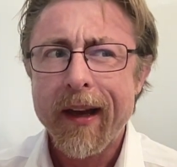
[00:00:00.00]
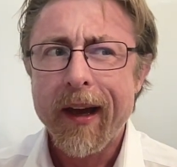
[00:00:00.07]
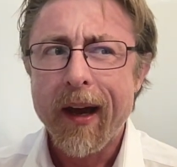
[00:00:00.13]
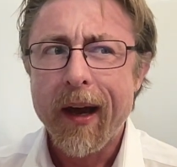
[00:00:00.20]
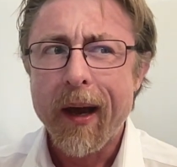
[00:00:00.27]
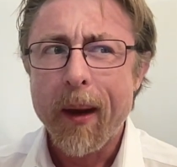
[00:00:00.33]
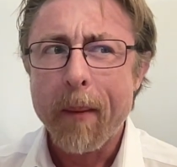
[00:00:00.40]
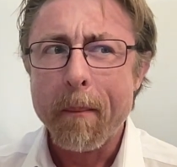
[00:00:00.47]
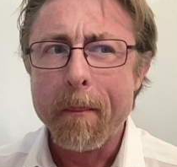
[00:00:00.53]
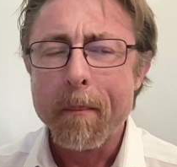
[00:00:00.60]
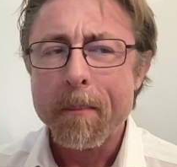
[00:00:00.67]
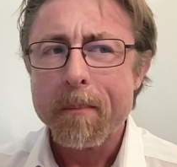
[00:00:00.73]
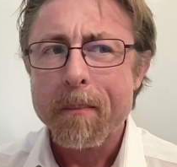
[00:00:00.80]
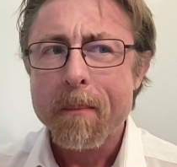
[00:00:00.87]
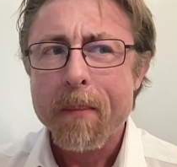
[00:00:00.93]

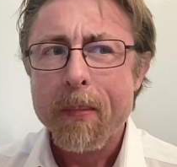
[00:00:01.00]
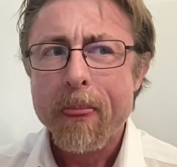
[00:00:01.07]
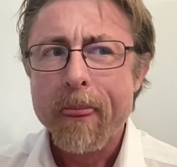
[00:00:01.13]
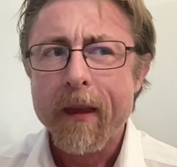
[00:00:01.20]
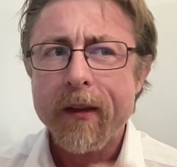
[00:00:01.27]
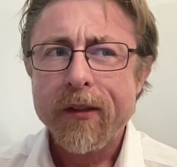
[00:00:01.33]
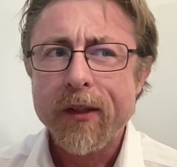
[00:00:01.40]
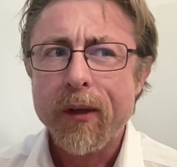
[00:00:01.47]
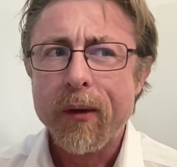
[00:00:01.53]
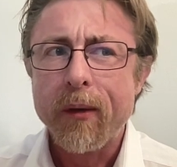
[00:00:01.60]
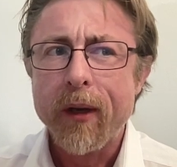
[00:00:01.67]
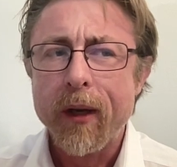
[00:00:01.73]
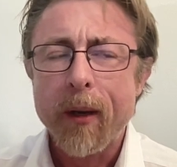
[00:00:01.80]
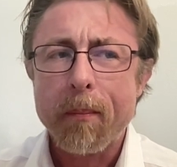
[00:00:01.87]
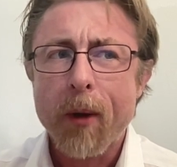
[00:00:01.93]
Um, so
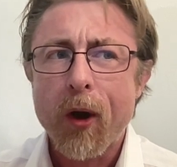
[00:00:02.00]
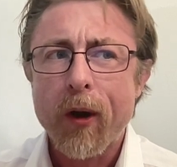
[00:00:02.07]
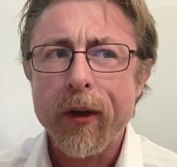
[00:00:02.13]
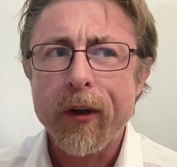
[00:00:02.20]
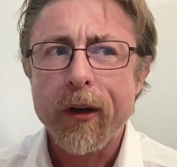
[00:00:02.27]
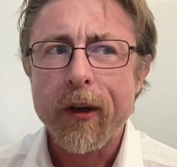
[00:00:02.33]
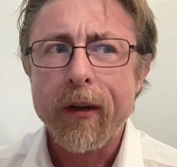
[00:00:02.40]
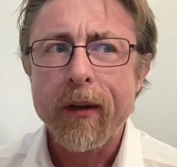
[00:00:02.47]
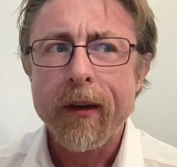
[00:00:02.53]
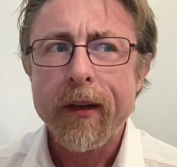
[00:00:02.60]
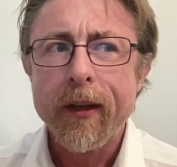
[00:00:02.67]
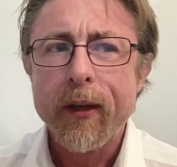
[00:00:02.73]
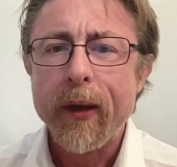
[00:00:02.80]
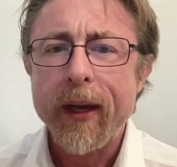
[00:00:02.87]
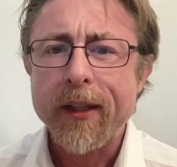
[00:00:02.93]
a, a partner,
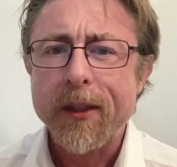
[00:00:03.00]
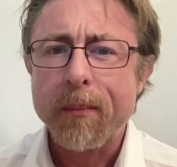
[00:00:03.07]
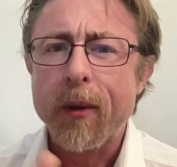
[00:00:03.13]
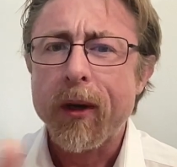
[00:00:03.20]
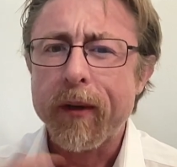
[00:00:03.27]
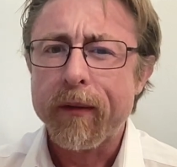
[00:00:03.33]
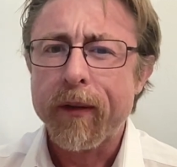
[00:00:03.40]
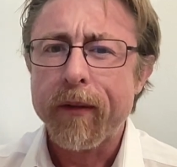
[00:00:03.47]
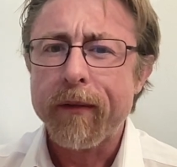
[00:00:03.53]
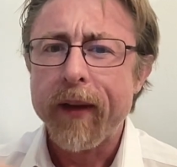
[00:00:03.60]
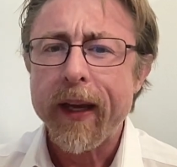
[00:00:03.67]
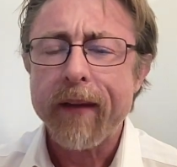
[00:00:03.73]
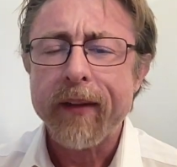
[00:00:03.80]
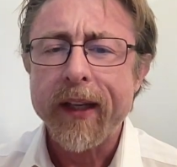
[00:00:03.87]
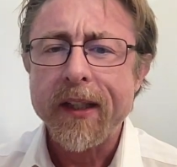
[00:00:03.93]
you ask a partner for a
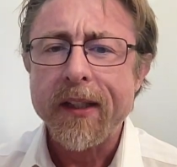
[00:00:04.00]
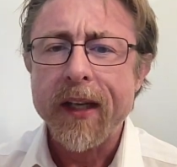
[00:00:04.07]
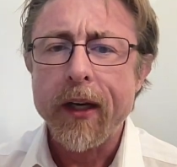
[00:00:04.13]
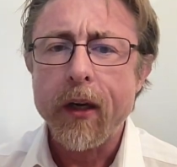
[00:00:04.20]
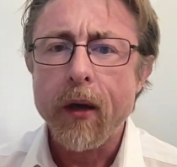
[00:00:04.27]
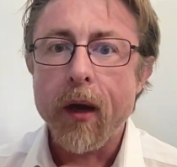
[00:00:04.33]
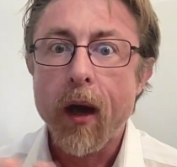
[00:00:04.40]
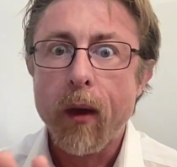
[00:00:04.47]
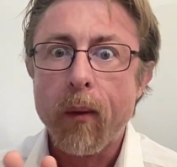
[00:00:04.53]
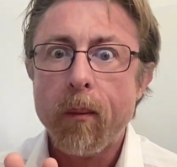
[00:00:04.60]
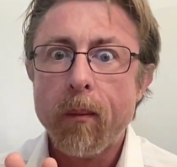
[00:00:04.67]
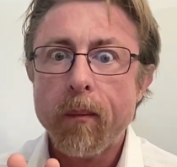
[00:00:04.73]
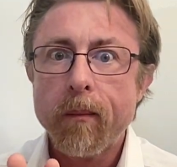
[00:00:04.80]
favor, they say no.